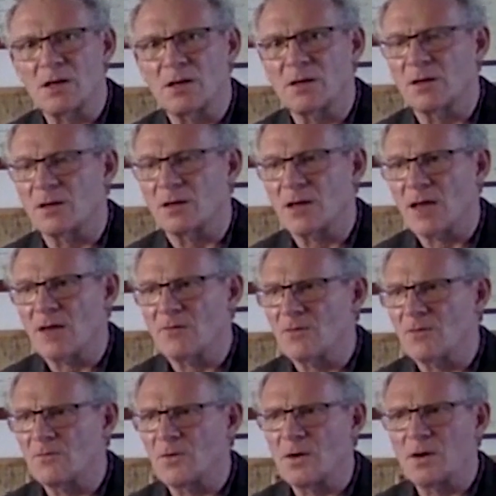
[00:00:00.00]
clinic have
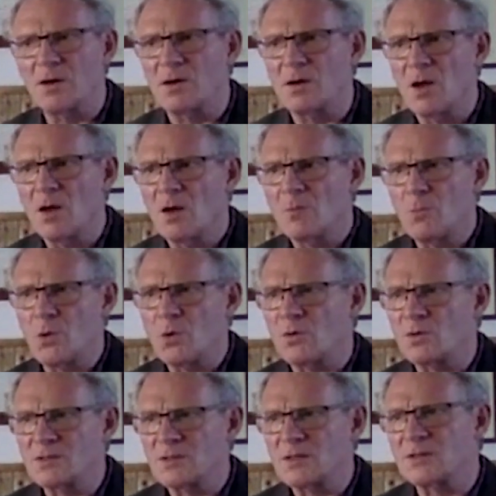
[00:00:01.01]
a very
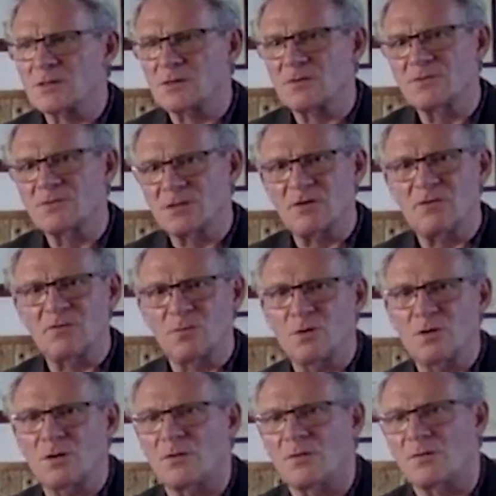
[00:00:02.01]
poor sense of
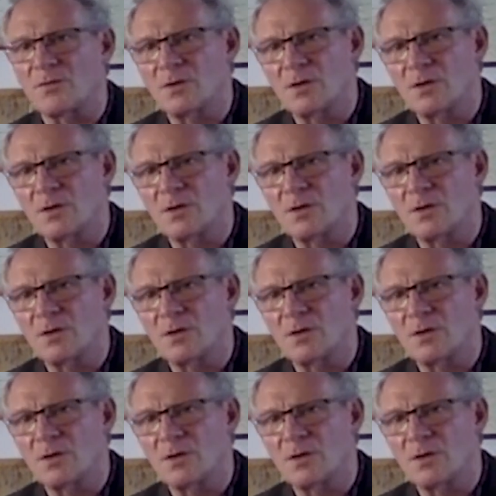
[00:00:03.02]
self-worth.